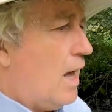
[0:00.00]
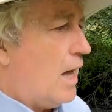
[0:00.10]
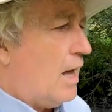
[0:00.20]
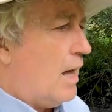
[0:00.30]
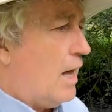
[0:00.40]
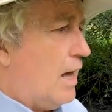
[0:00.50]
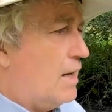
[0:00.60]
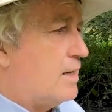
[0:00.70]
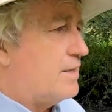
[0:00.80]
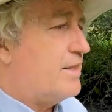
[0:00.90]

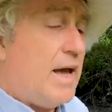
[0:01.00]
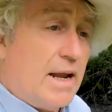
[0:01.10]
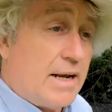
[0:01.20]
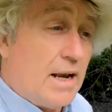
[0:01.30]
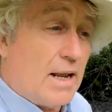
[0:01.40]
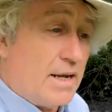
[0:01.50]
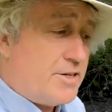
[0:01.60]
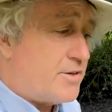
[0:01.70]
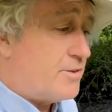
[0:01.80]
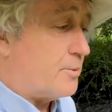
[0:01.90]
Then
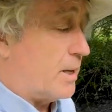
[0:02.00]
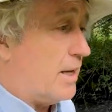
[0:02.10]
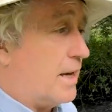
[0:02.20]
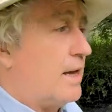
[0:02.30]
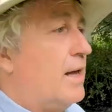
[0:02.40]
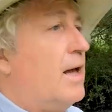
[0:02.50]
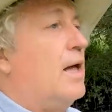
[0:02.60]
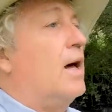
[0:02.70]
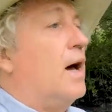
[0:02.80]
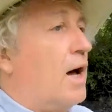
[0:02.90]
later in the week,
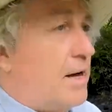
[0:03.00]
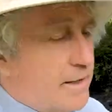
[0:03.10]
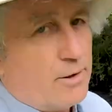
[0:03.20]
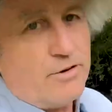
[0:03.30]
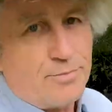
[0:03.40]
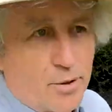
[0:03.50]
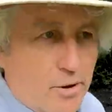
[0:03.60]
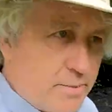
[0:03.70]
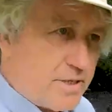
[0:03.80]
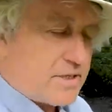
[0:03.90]
I know I've
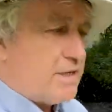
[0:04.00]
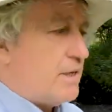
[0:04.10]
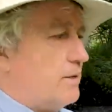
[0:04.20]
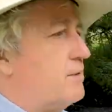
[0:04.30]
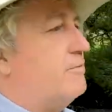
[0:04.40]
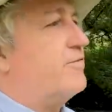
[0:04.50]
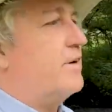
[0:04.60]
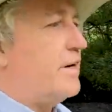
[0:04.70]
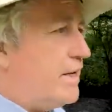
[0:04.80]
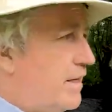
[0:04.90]
promised it for
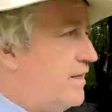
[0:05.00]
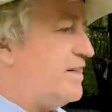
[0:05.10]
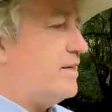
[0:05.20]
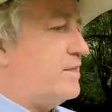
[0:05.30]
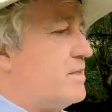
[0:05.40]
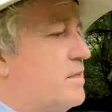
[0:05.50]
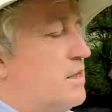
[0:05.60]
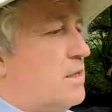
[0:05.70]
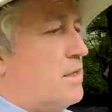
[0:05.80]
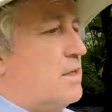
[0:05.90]
ages,
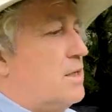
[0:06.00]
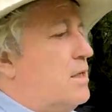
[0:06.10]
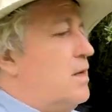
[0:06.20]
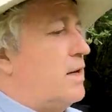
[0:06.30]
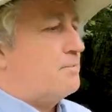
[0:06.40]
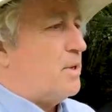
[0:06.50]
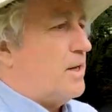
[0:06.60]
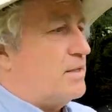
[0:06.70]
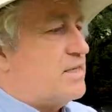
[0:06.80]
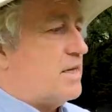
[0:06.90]

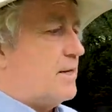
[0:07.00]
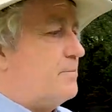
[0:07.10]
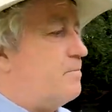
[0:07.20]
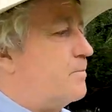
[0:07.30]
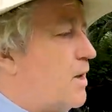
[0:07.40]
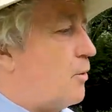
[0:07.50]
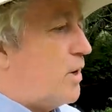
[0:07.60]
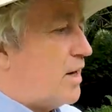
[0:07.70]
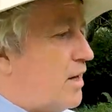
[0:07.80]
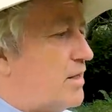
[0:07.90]
but
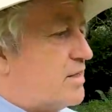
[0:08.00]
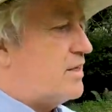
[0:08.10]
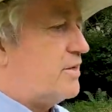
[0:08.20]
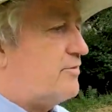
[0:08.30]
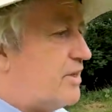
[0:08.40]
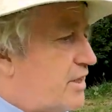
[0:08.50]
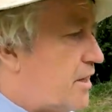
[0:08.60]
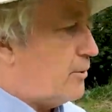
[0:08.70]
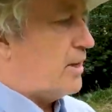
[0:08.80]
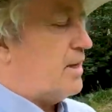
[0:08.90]
we're going to
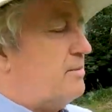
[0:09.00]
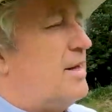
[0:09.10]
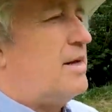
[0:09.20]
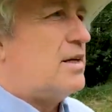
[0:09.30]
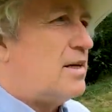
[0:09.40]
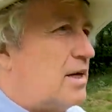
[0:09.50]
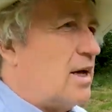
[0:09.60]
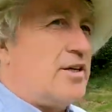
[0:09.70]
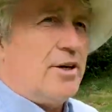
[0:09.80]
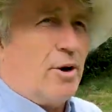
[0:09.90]
video
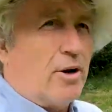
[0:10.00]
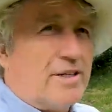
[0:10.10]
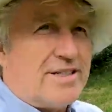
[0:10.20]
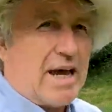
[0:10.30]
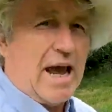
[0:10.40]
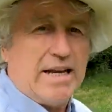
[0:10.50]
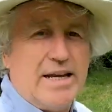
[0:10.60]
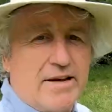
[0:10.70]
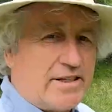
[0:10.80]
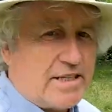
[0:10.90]
a New Holland
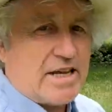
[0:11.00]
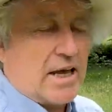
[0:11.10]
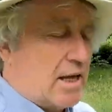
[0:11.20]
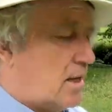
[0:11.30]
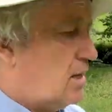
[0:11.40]
1090.